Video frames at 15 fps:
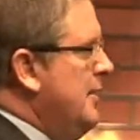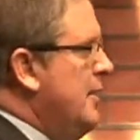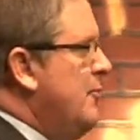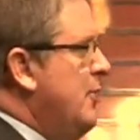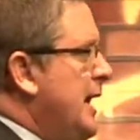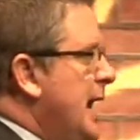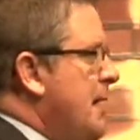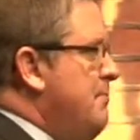And
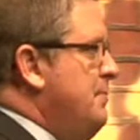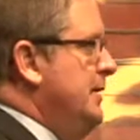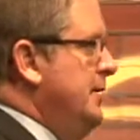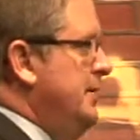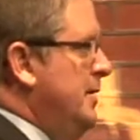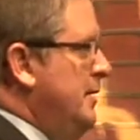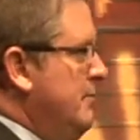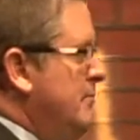then what
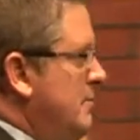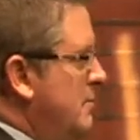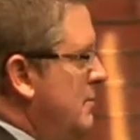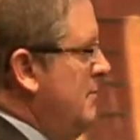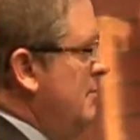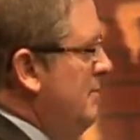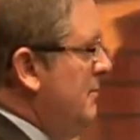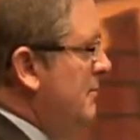happened?
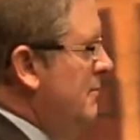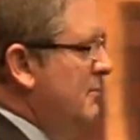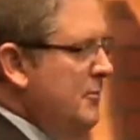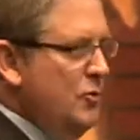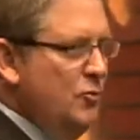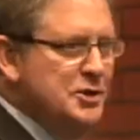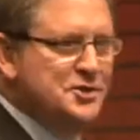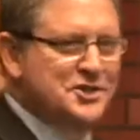
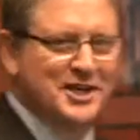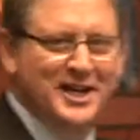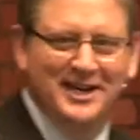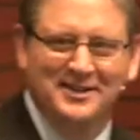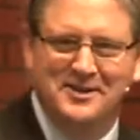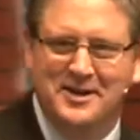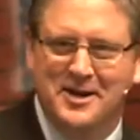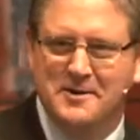We
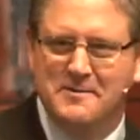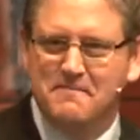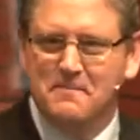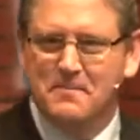sinned.